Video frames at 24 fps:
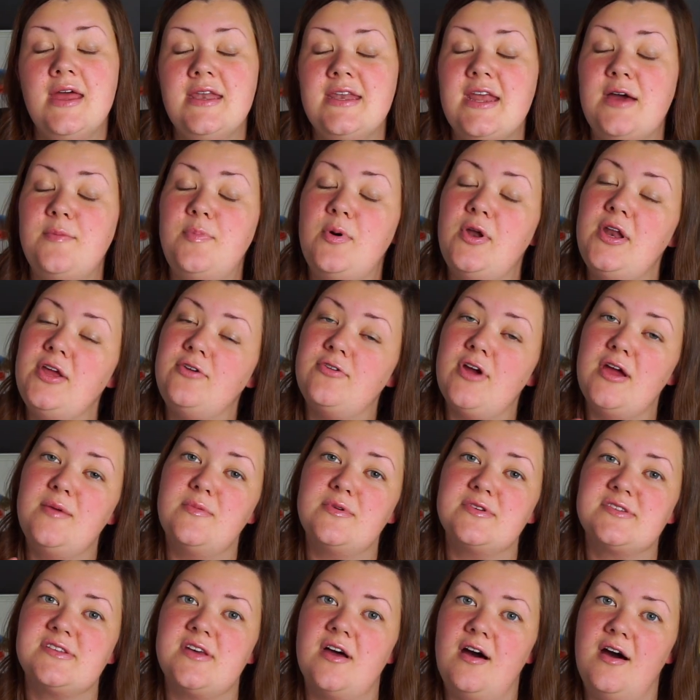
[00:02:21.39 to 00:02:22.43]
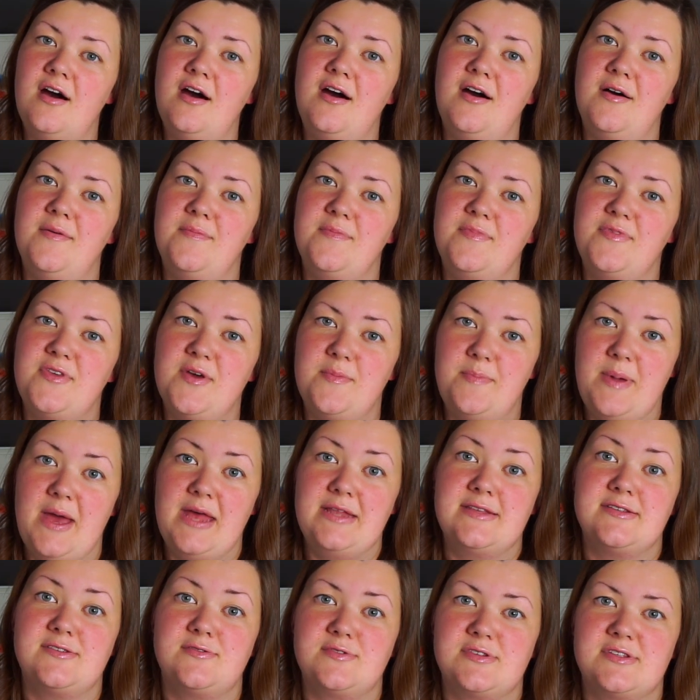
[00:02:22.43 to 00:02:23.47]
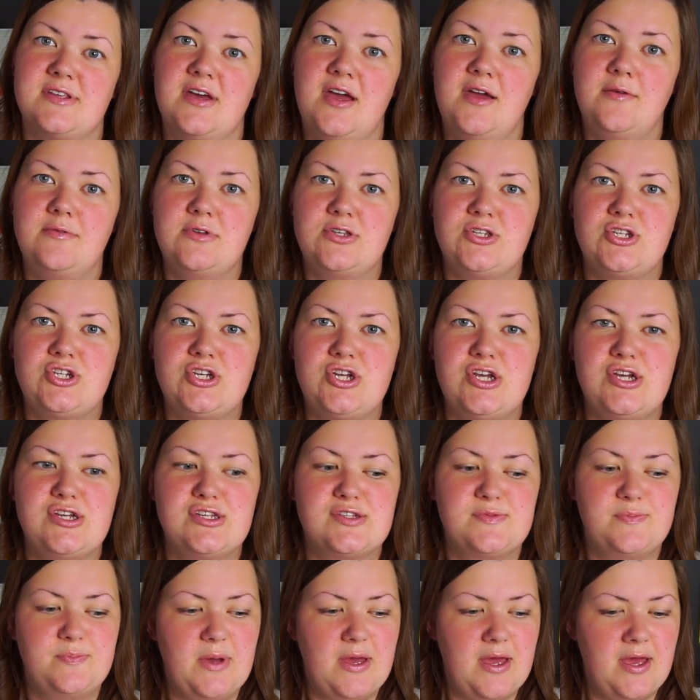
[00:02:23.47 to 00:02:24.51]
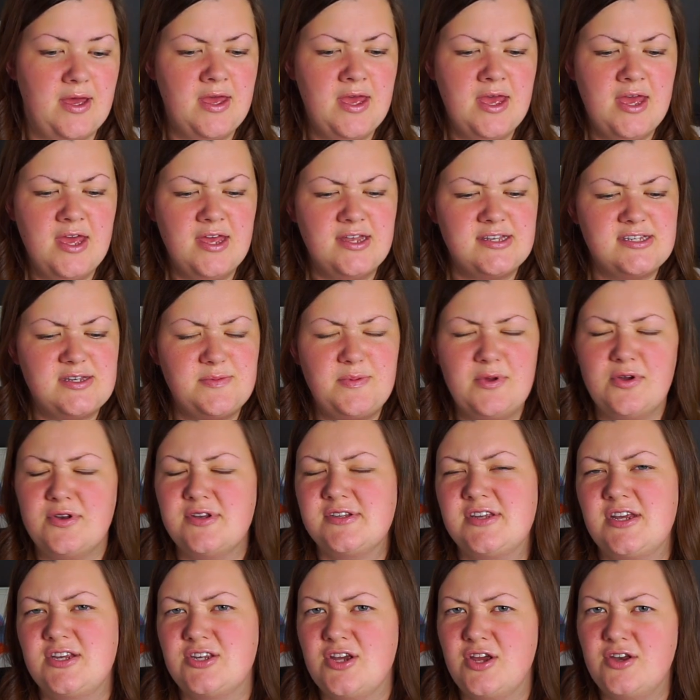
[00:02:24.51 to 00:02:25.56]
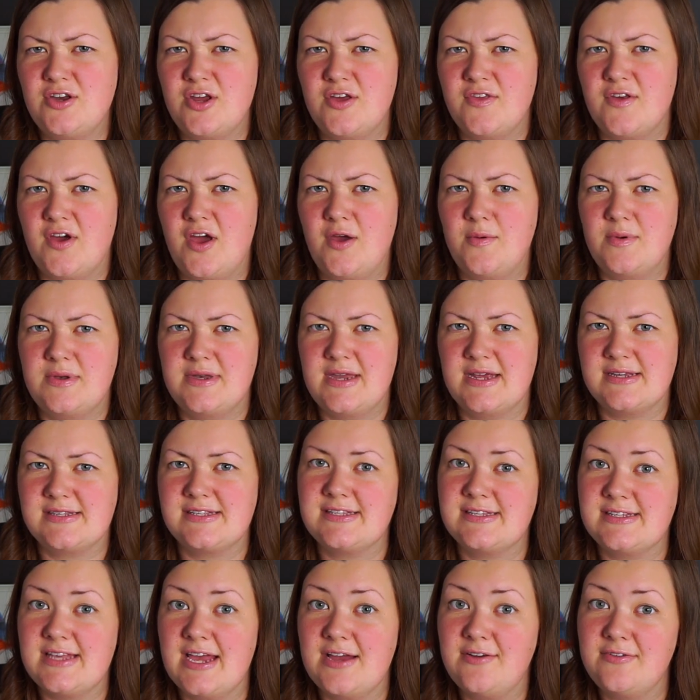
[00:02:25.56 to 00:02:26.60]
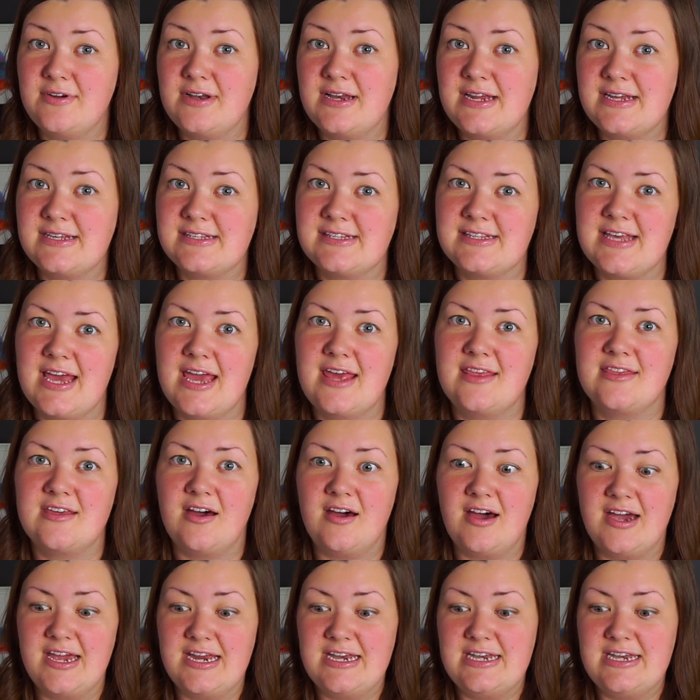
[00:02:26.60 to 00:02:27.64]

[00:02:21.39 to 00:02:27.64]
Now, polychromos are the pencils that I would choose, but to be honest, I don't know that I would necessarily say that I